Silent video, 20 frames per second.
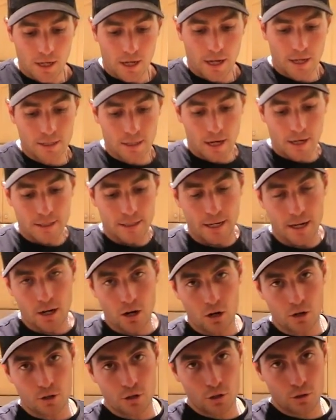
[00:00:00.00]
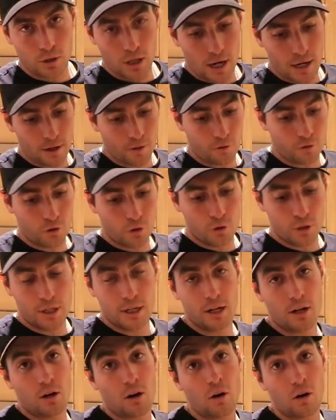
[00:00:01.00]
is I take our new line of food
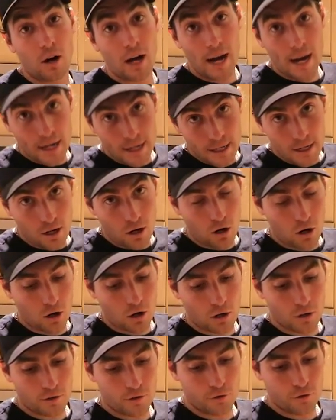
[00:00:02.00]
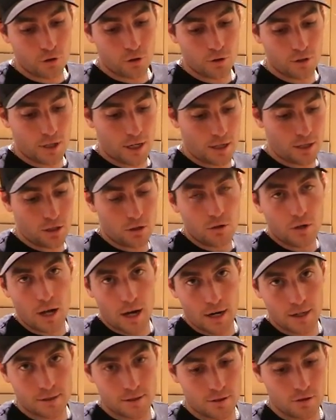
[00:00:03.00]
here, or any hard food that you
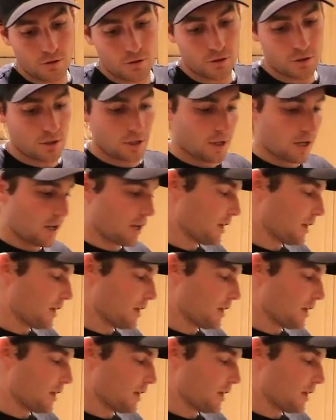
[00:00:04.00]
guys use,